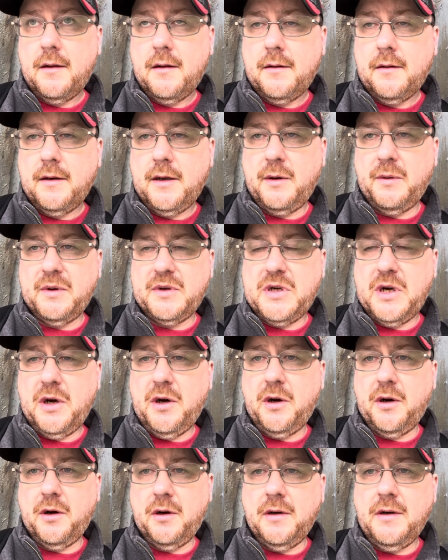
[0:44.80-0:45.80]
the
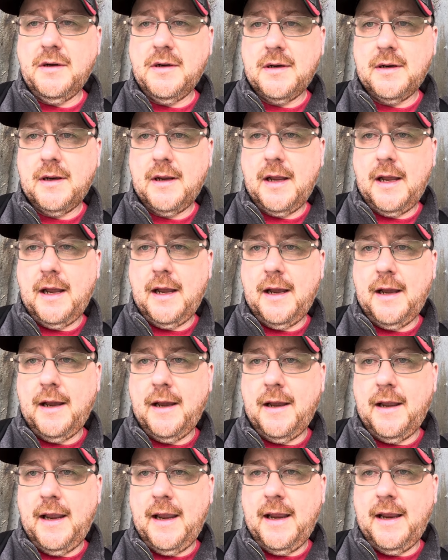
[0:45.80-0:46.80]
return.
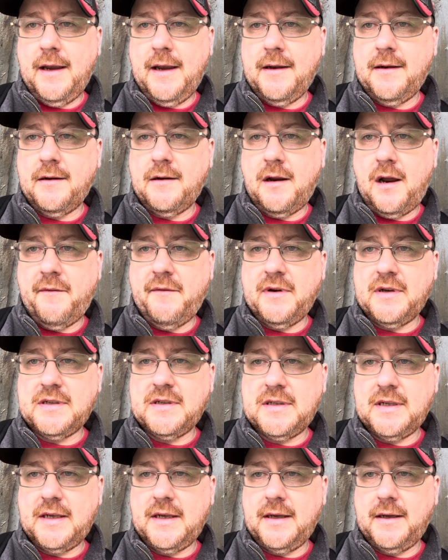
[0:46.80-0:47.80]
And
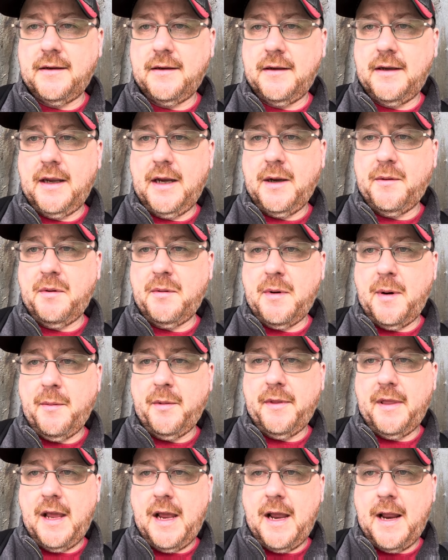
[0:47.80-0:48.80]
obviously, you got to
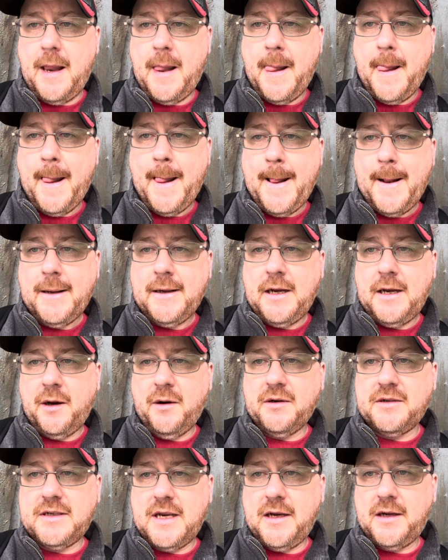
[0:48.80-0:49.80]
remember that
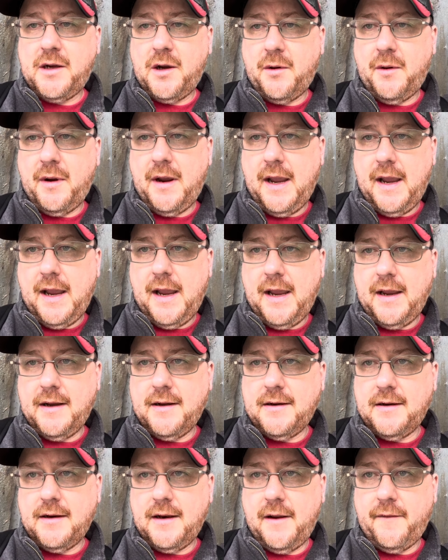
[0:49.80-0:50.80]
Tarasenko
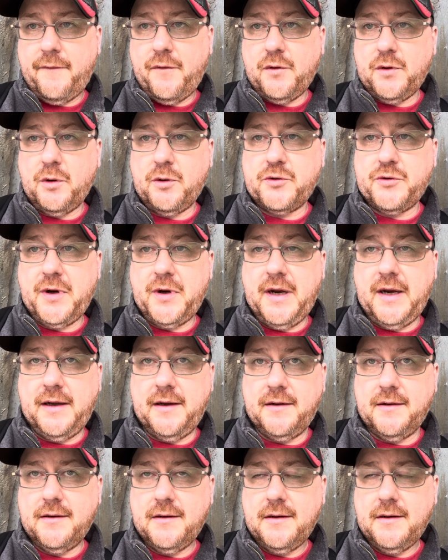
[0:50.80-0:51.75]
had a full no trade.